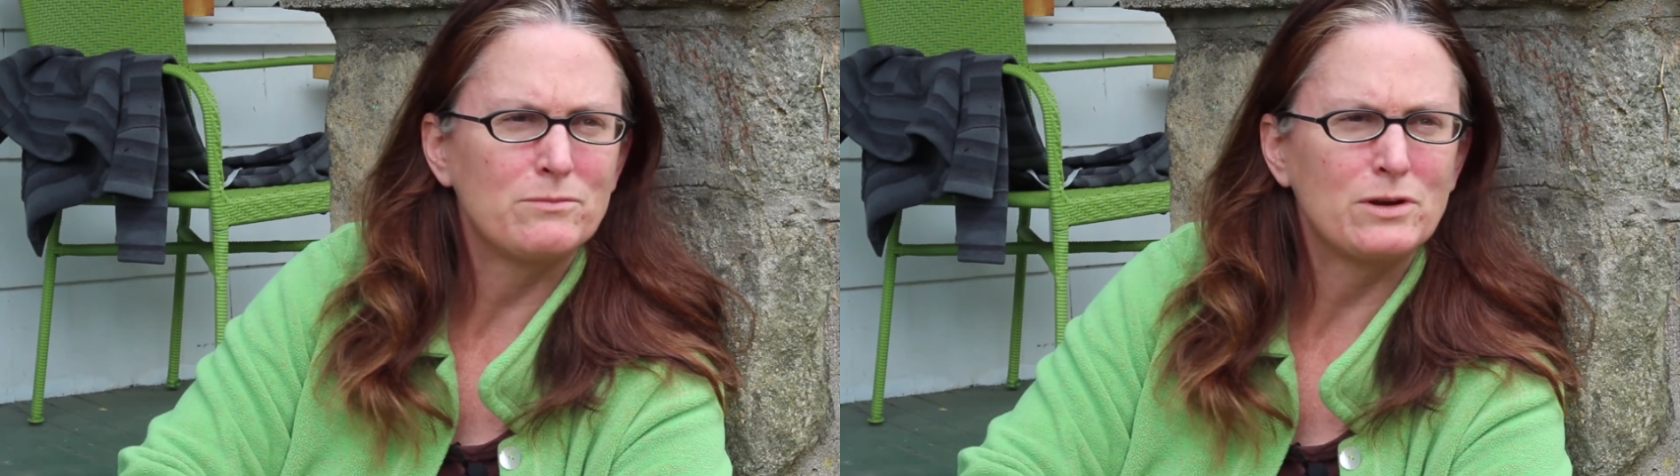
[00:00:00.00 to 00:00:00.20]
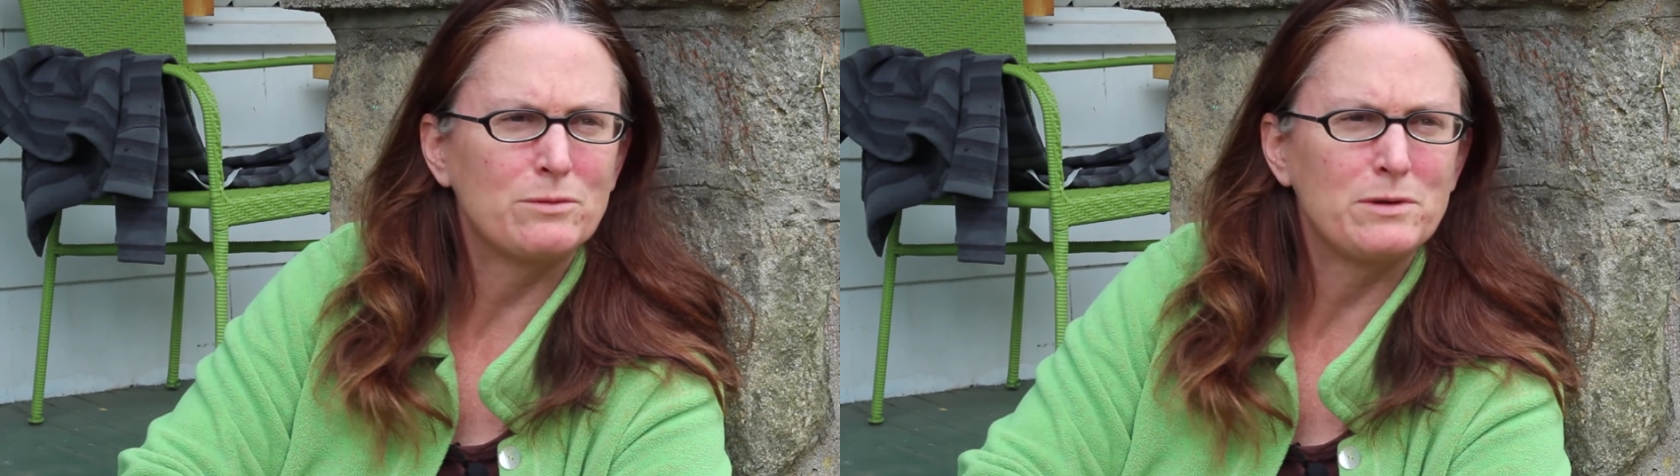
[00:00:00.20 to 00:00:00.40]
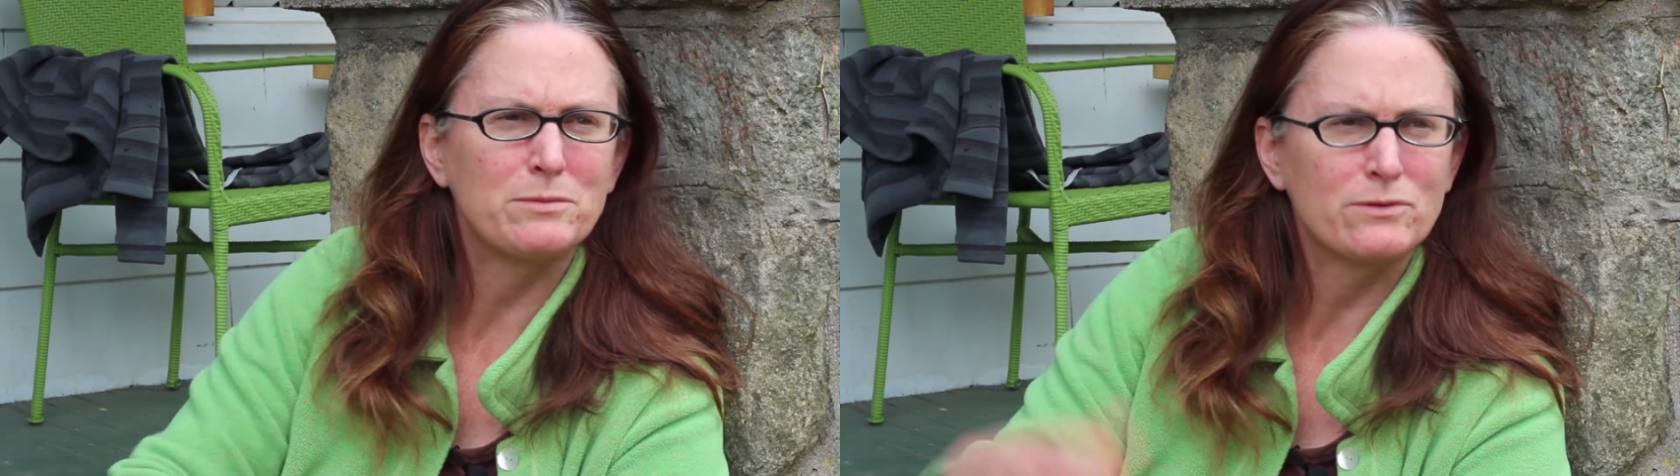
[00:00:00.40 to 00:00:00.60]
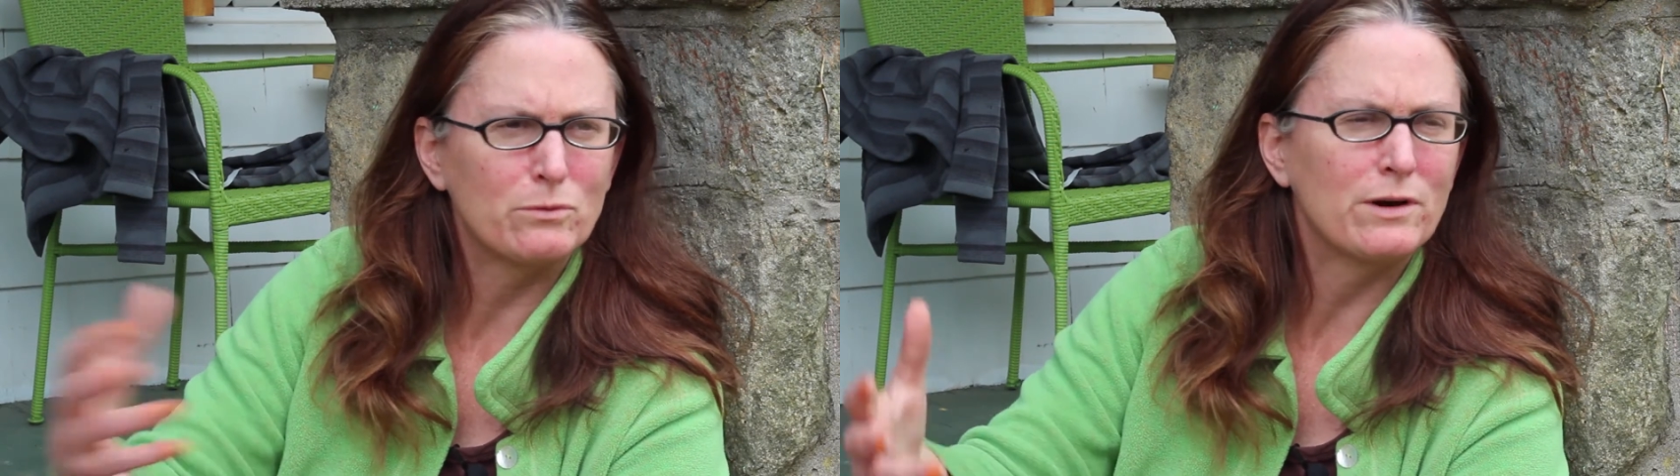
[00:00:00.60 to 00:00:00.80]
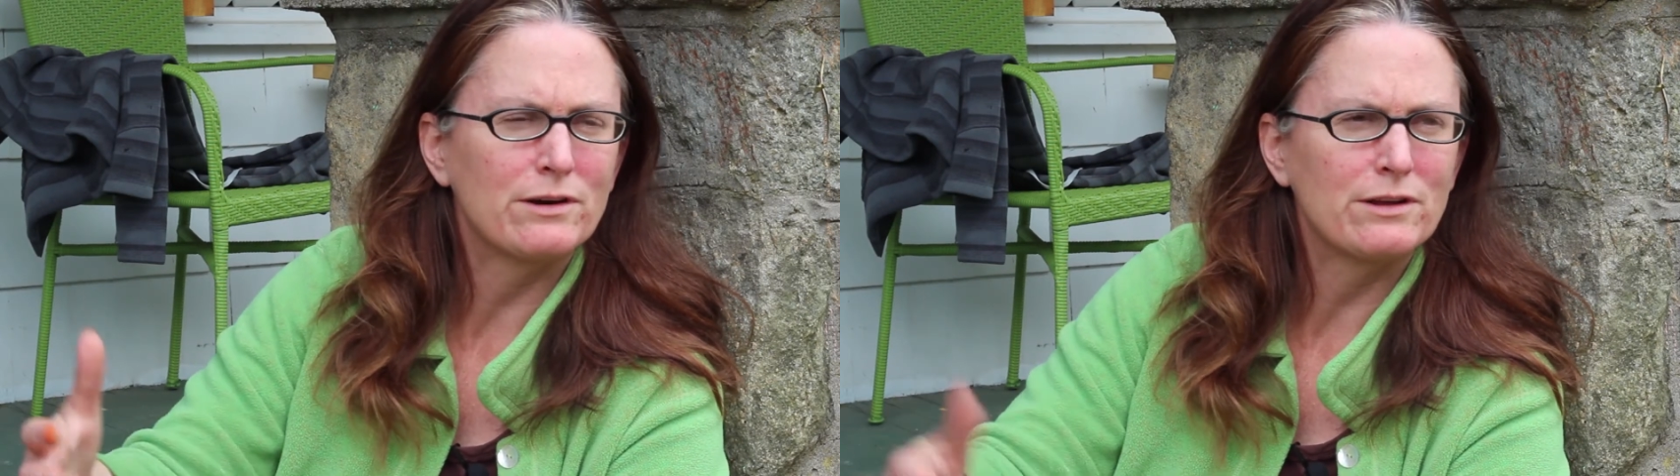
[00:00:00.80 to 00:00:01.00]
you know, people's
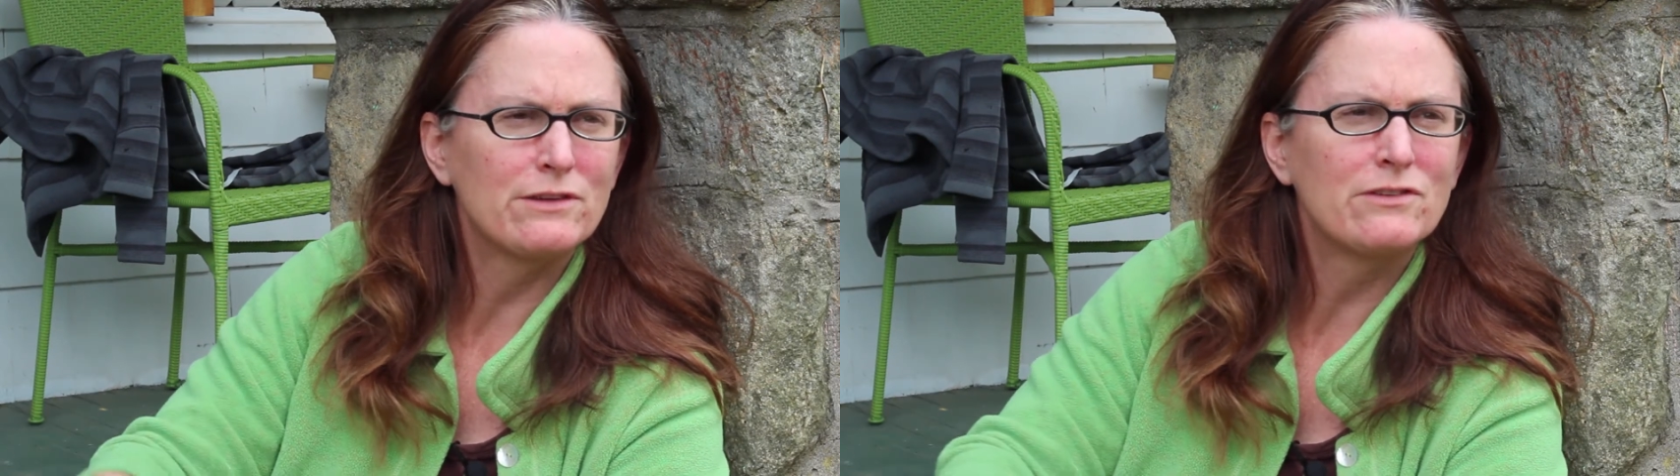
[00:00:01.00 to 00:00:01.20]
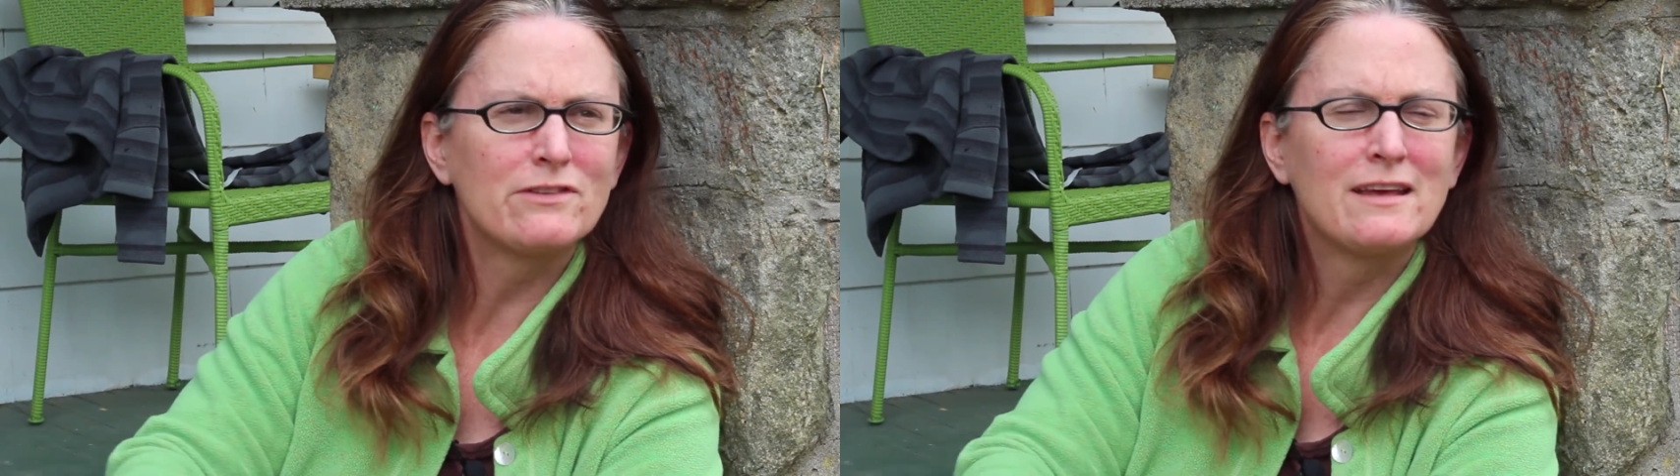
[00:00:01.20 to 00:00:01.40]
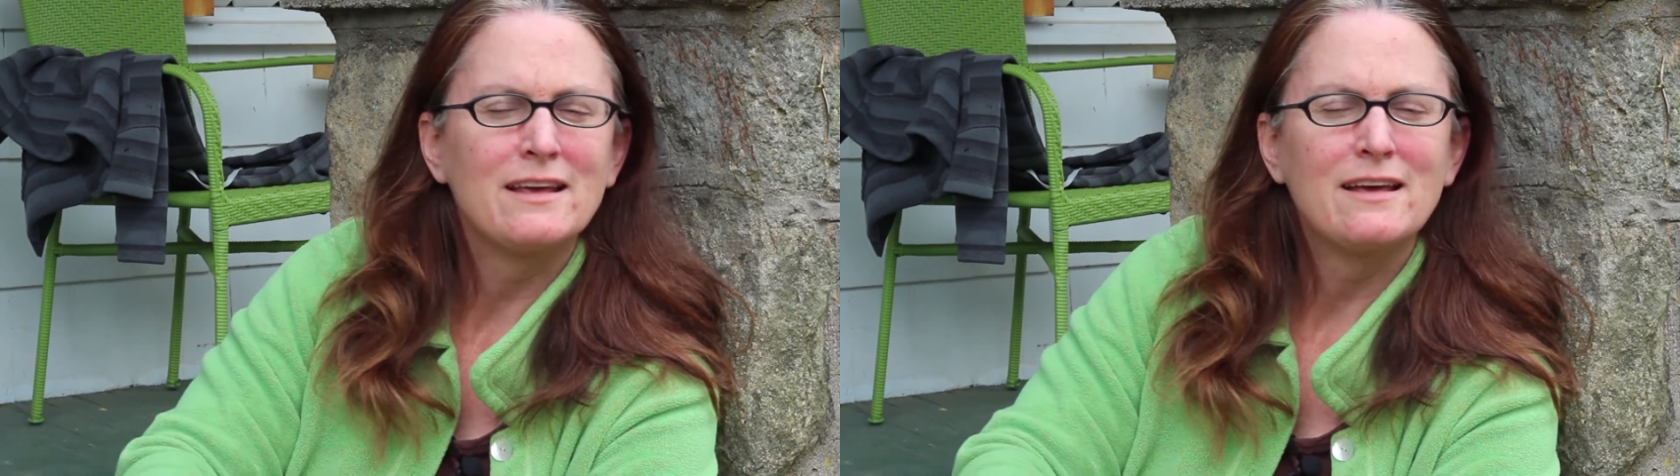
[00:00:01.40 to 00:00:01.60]
awareness,